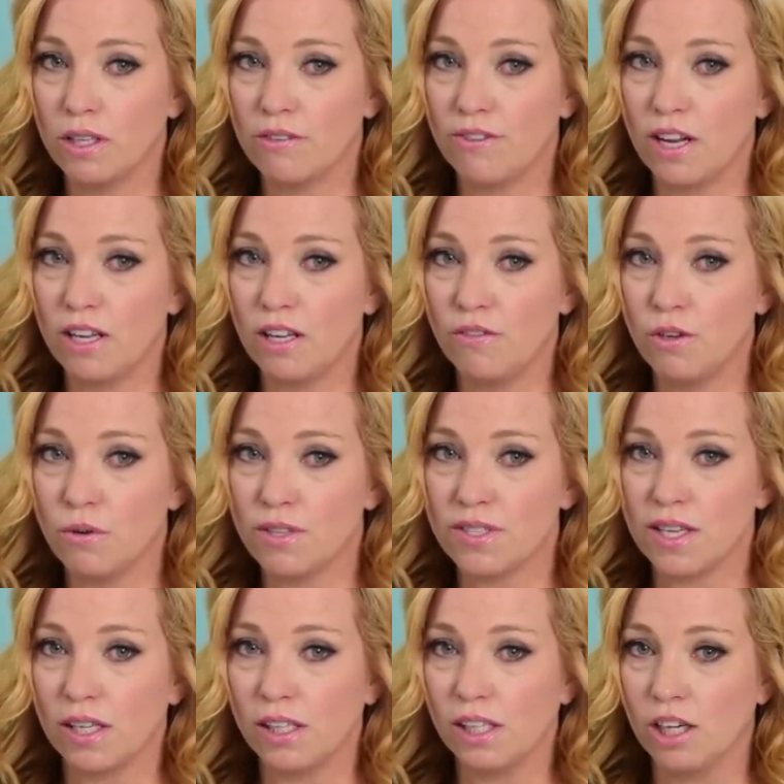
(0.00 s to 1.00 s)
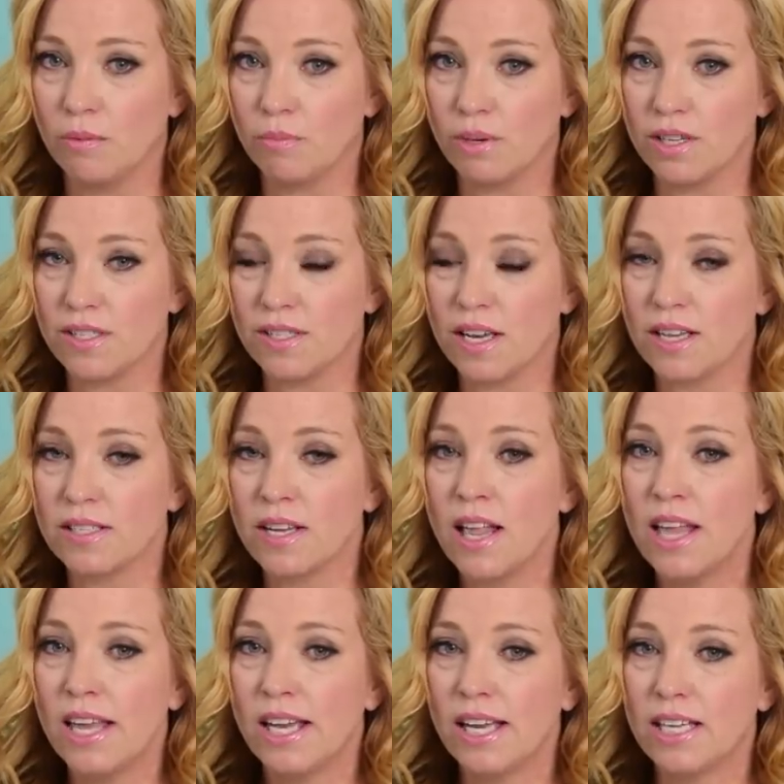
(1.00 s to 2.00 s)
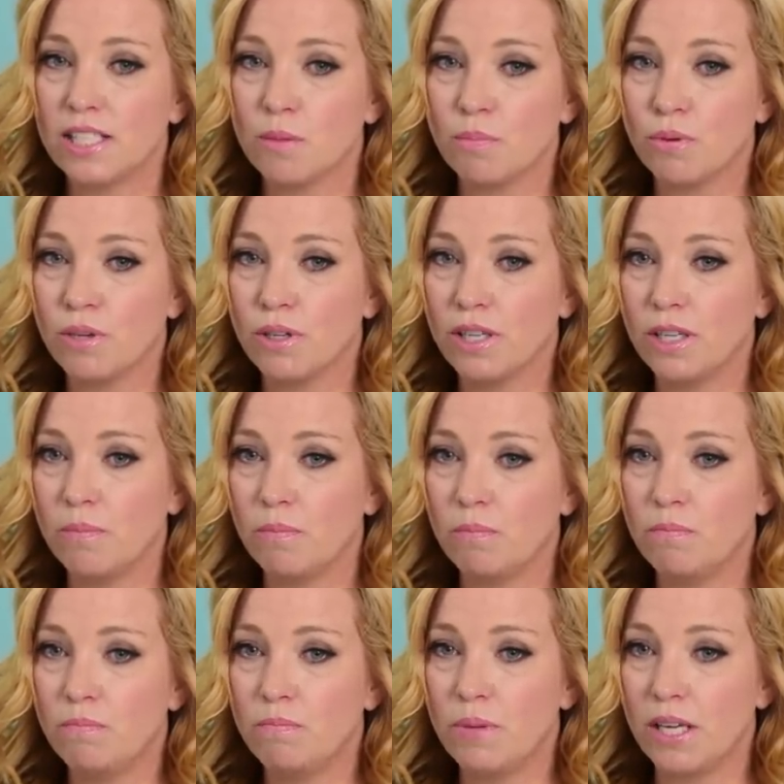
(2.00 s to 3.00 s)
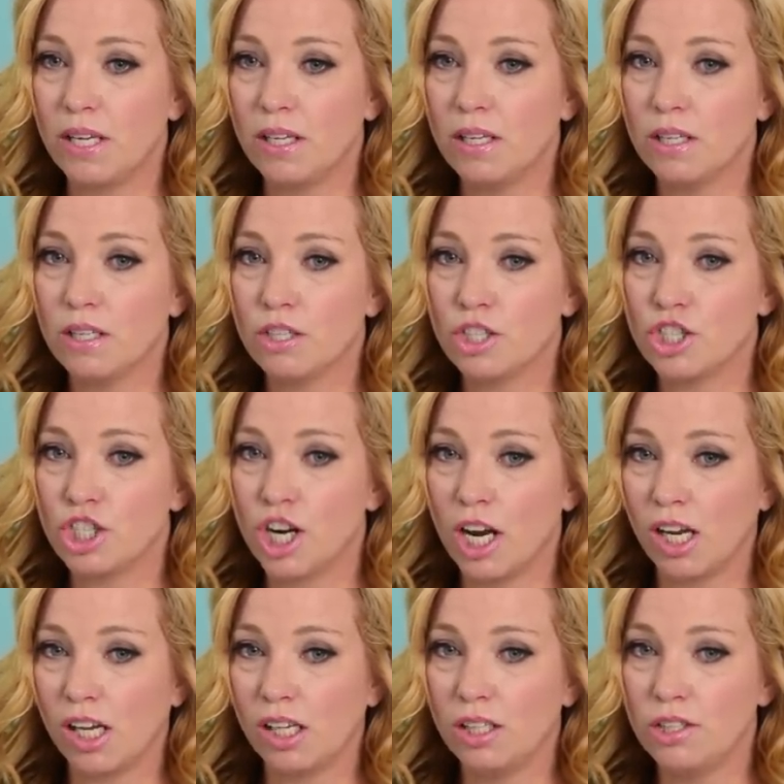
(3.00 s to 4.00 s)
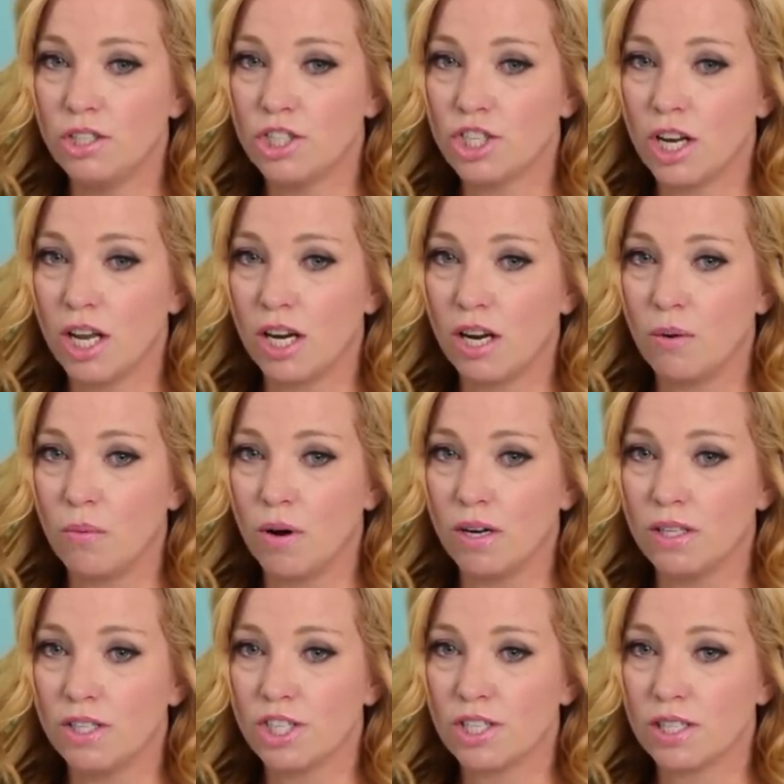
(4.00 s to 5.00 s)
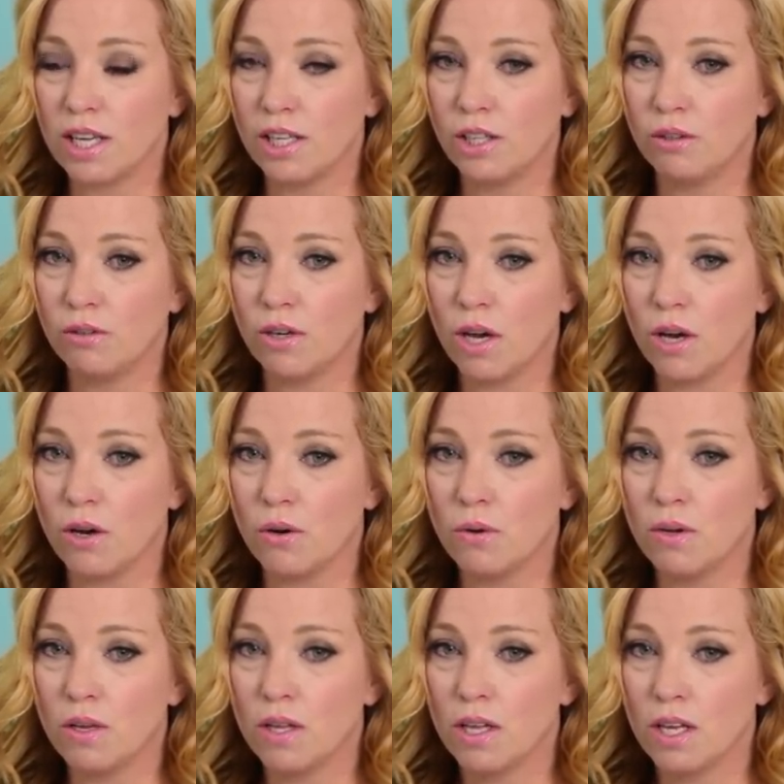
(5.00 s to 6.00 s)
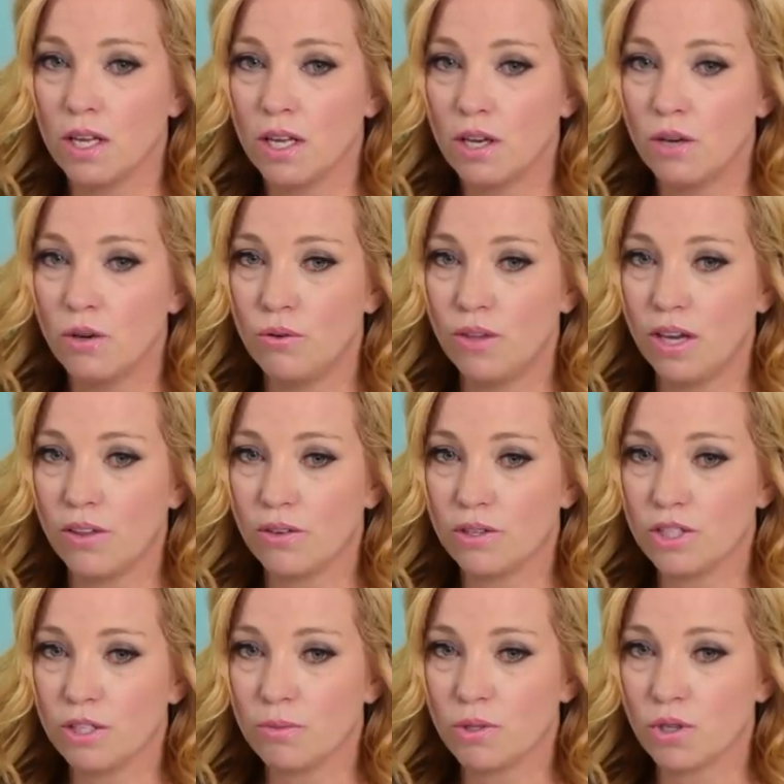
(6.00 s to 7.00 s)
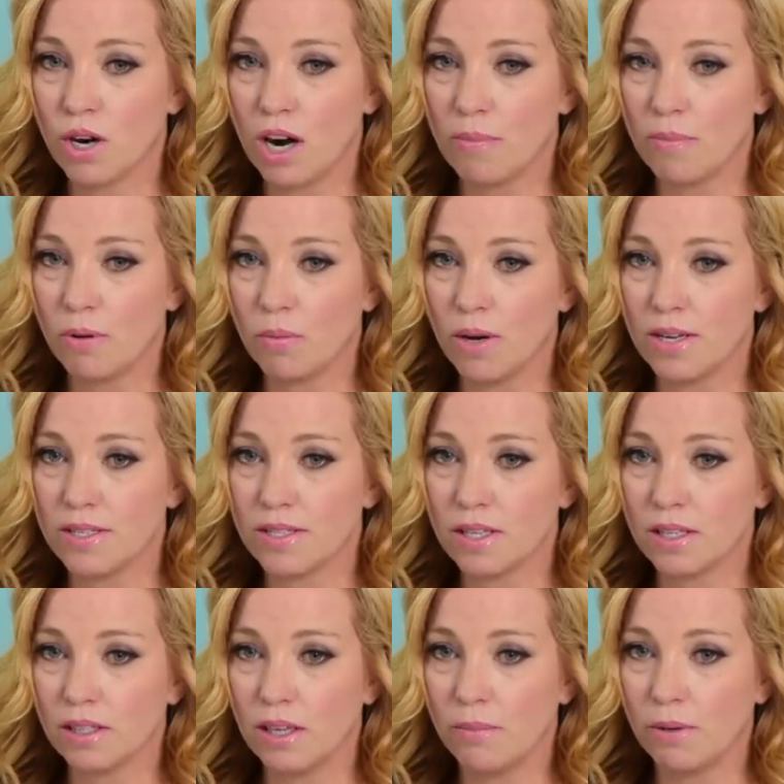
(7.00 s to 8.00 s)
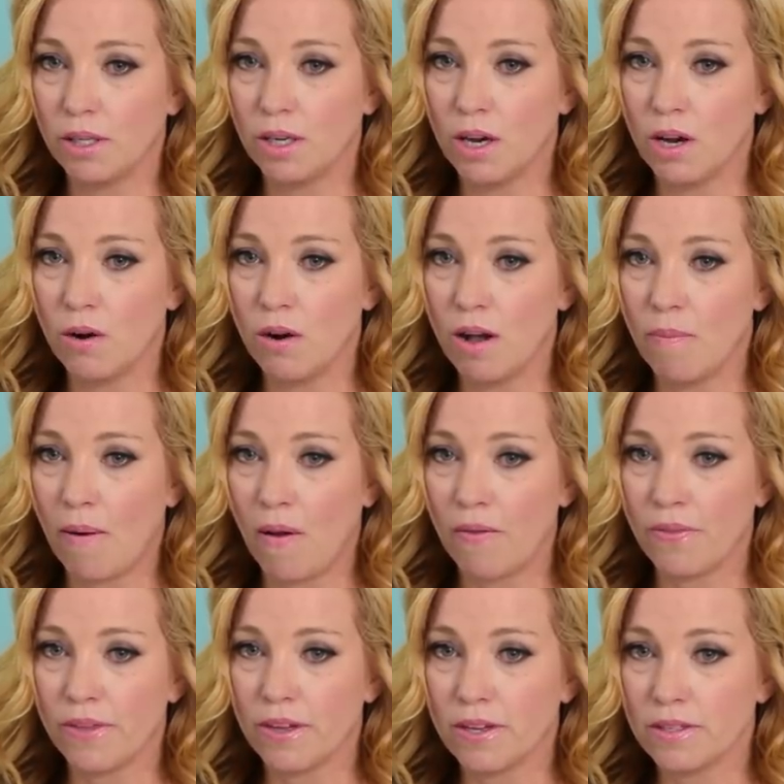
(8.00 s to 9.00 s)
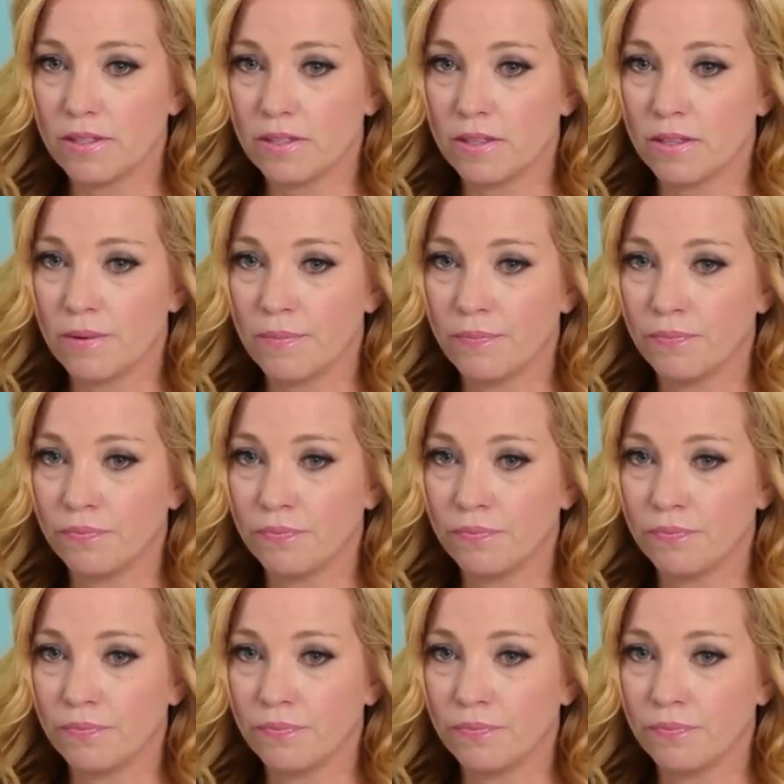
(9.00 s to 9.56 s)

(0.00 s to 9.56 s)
If any of you are sailing on Princess, it's a pretty big change, and I want to just let you know who the other subscriber was that let me know about this.